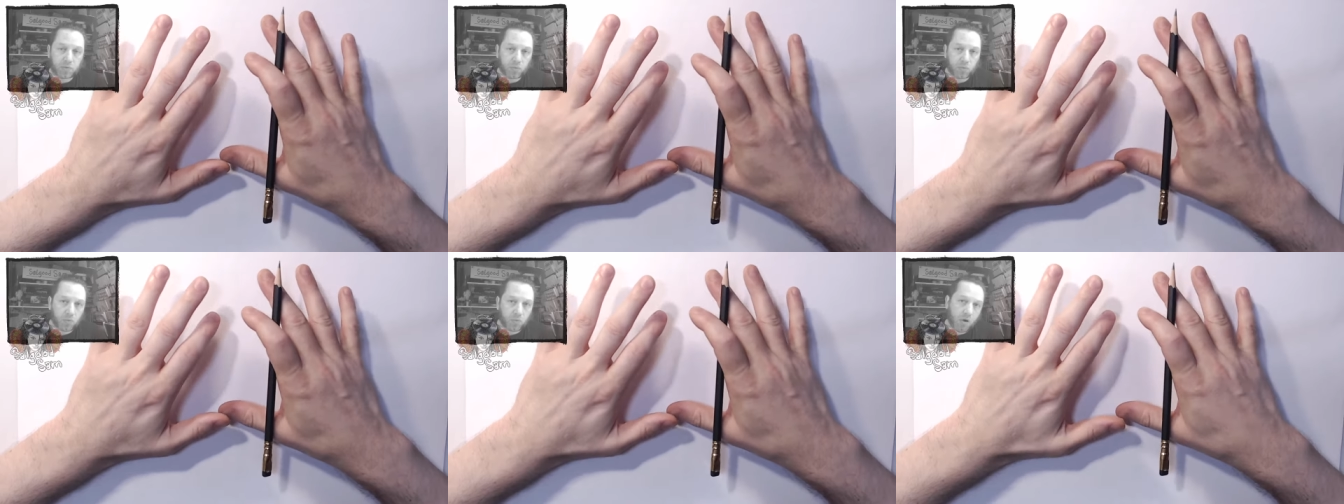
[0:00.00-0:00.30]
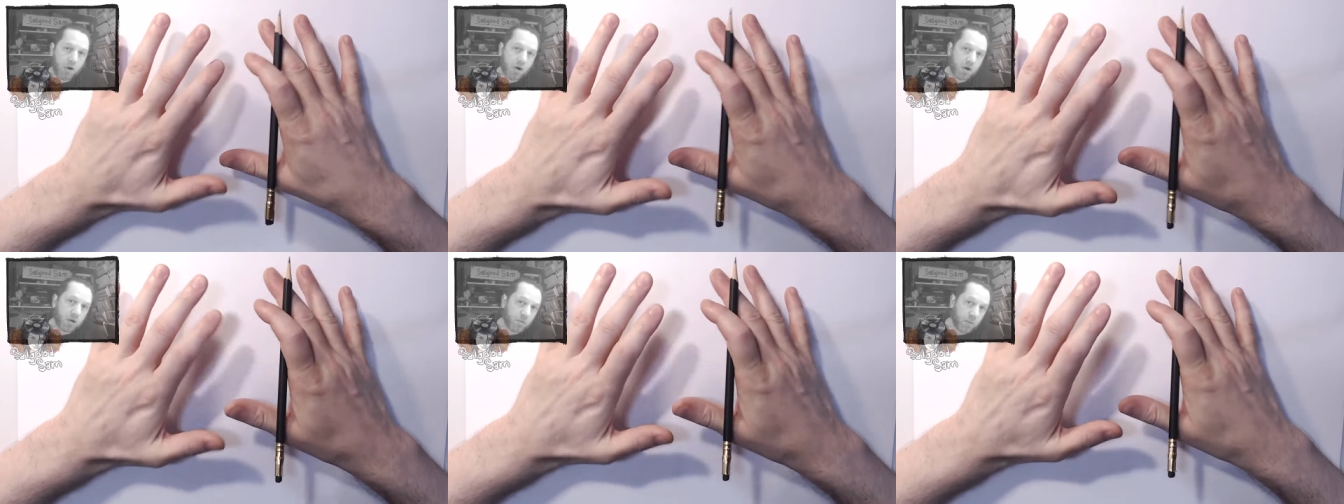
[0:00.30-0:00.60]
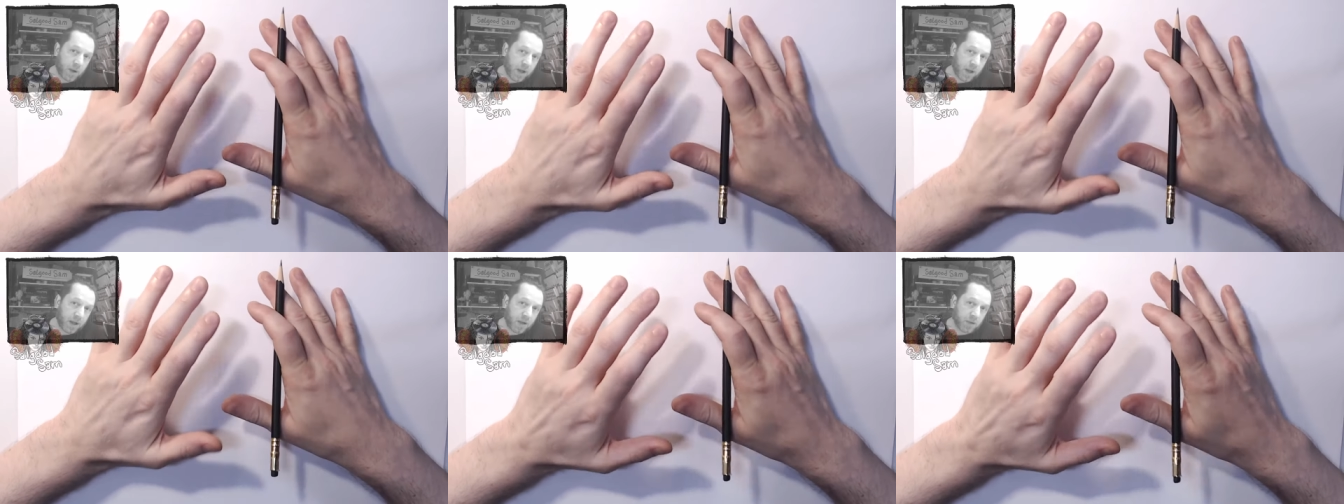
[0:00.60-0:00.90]
wrong
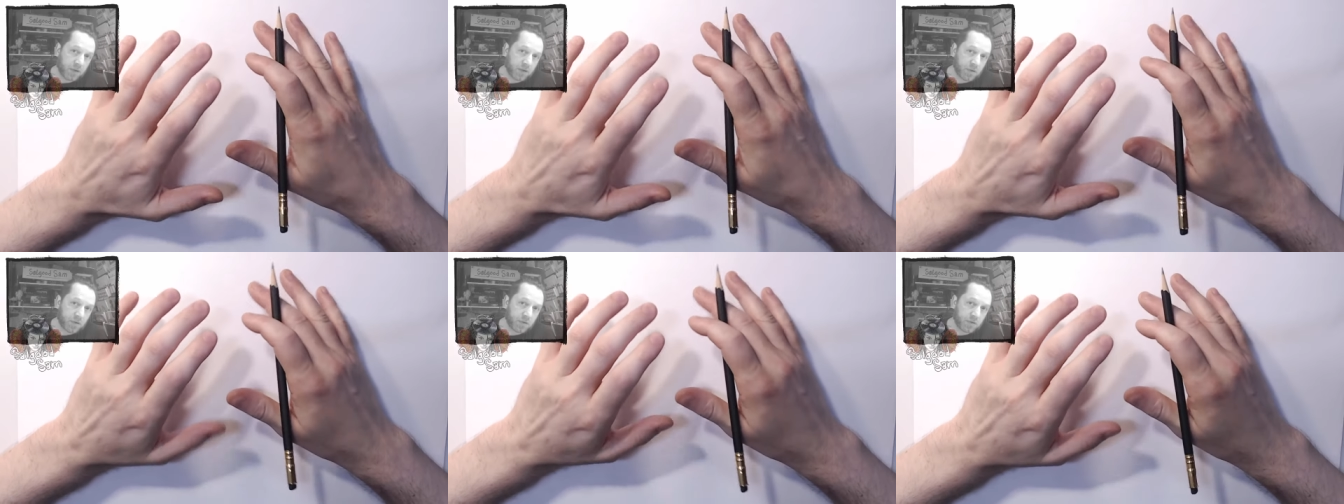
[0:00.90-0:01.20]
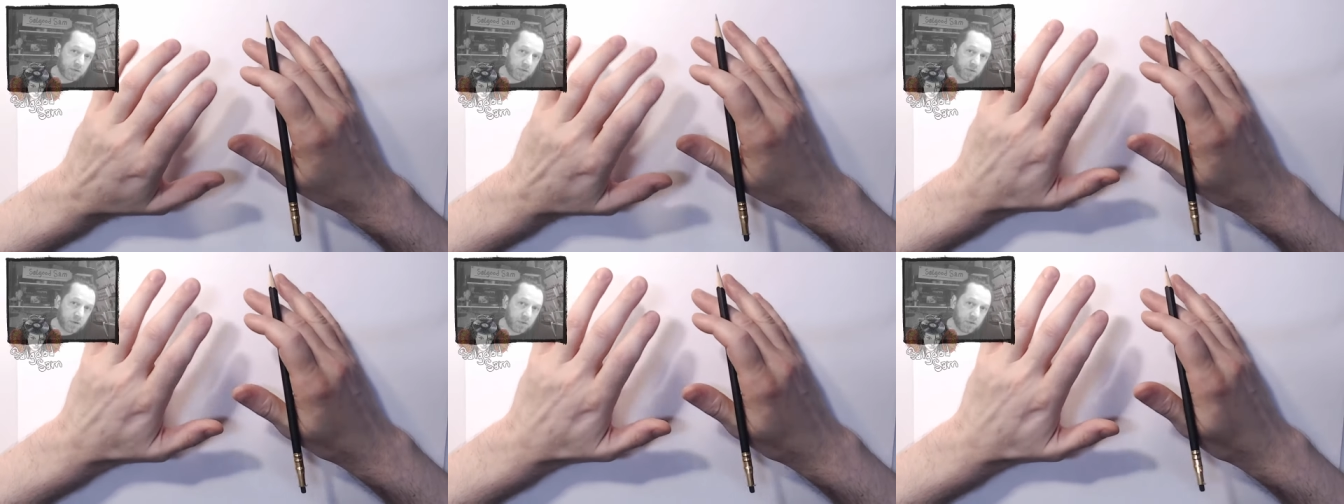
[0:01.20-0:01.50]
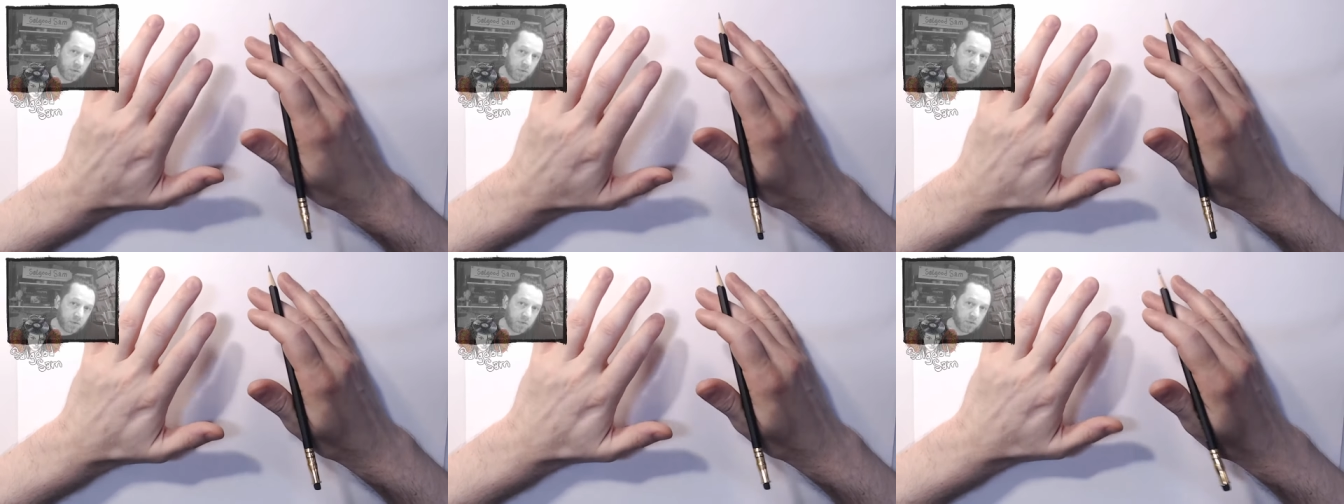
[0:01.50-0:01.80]
ways to
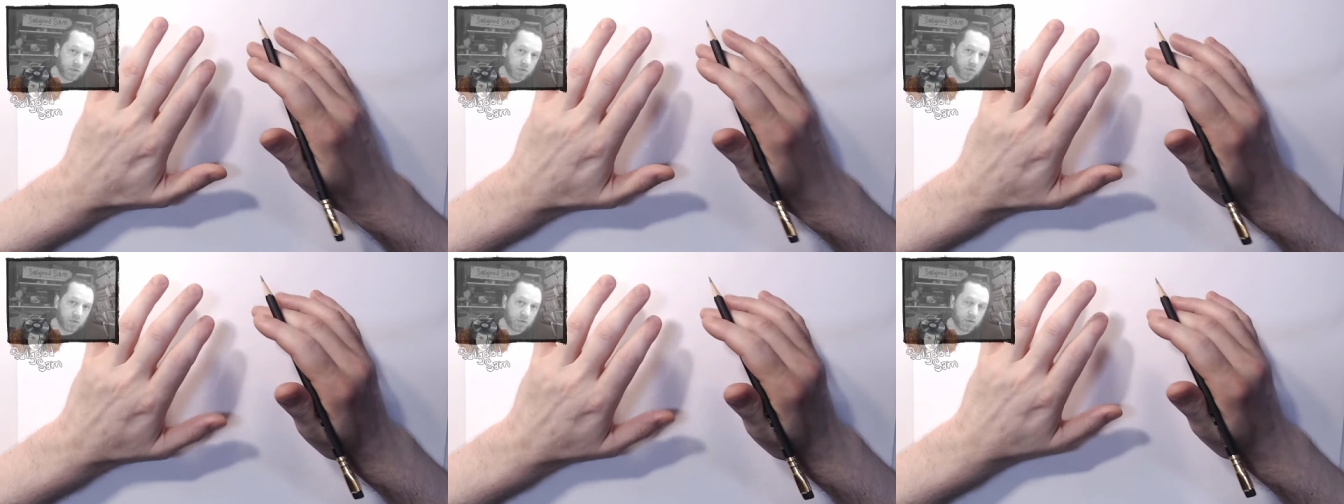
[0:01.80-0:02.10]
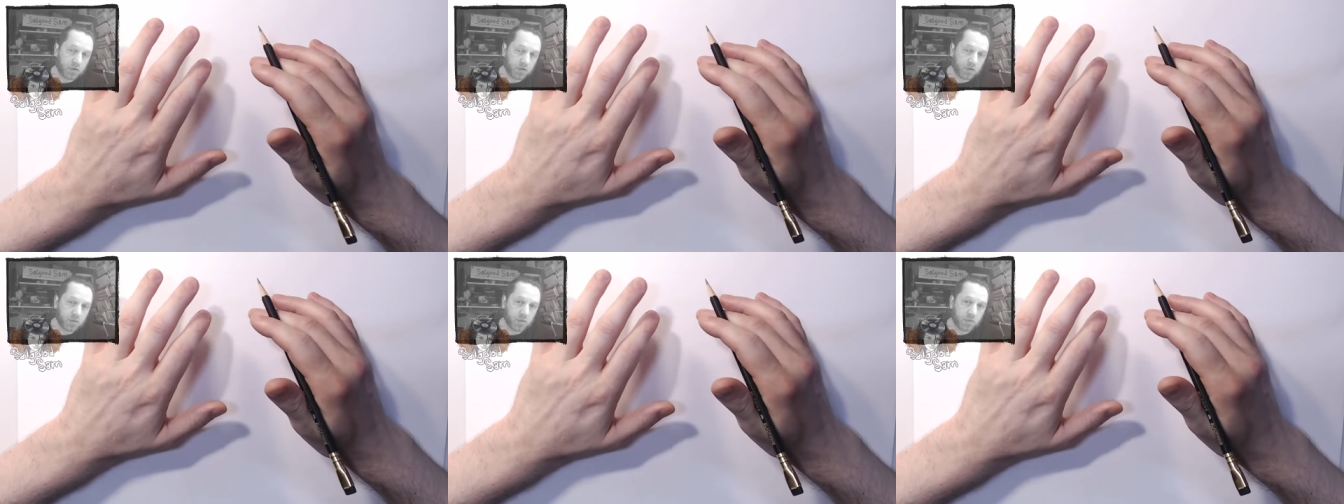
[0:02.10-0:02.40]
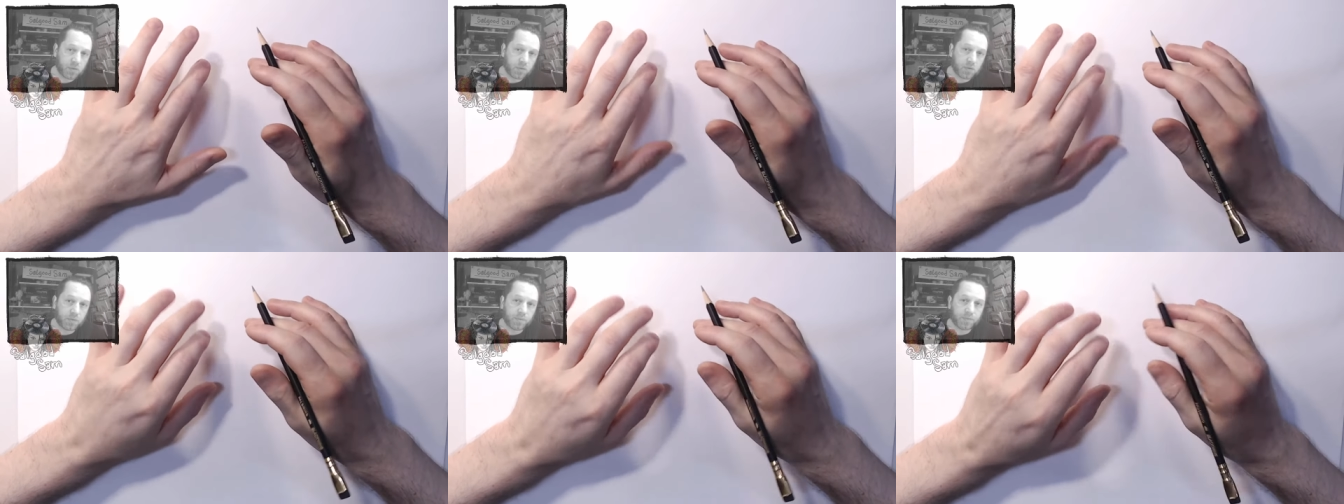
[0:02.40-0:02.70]
use your
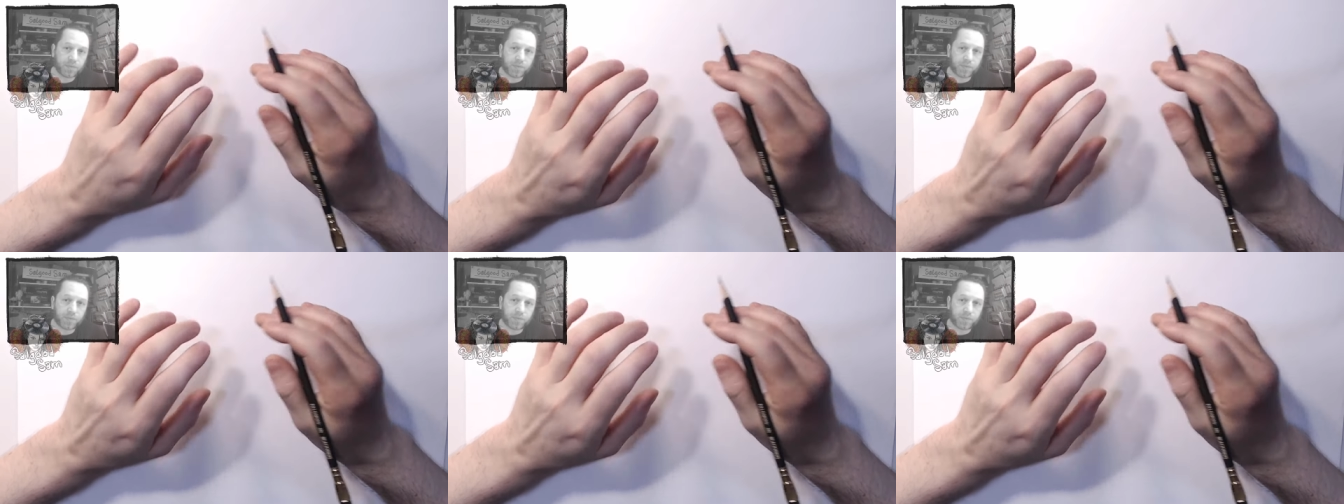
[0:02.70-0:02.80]
tool.